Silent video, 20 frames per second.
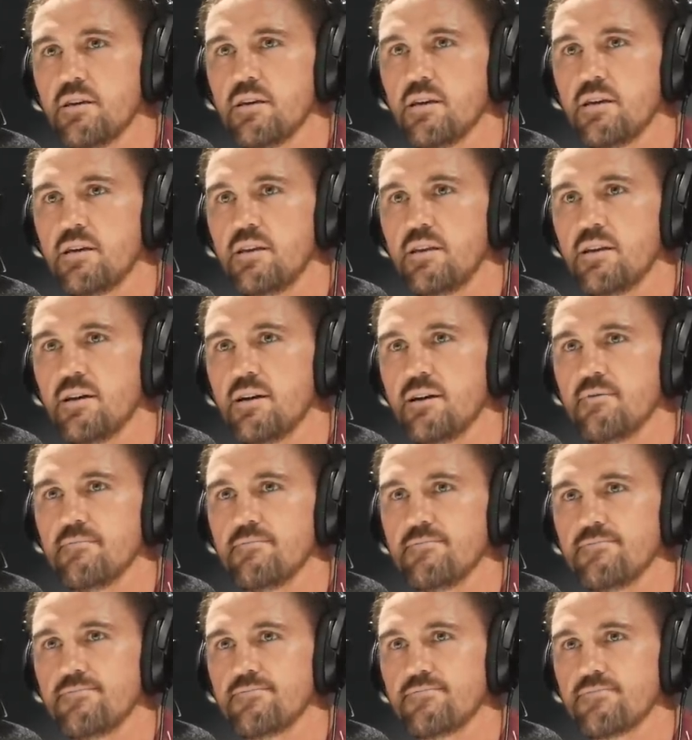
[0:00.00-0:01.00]
And
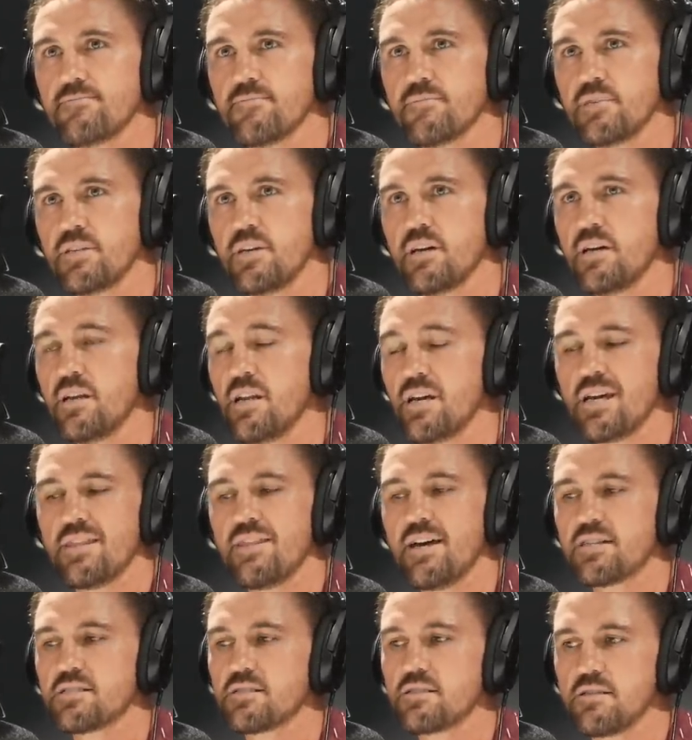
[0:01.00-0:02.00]
um, yeah, and,
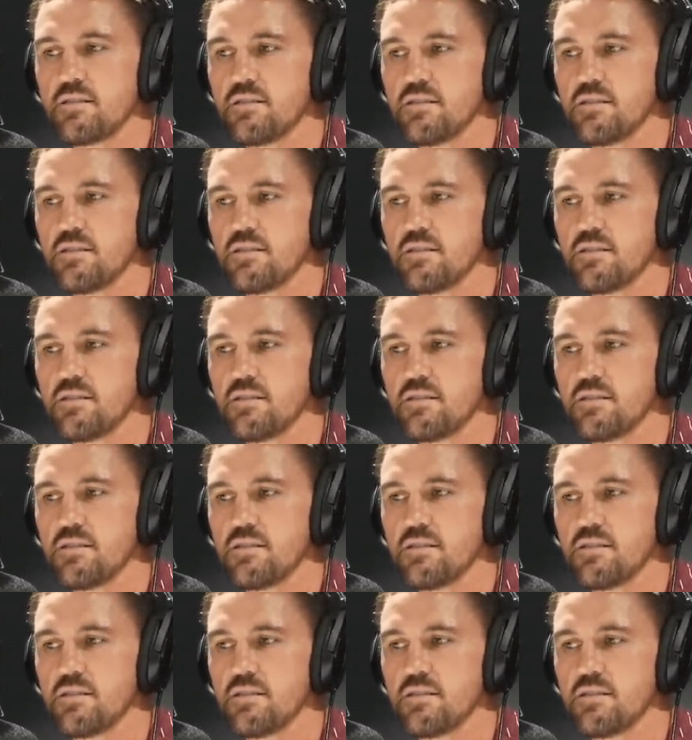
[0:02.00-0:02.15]
and, that's.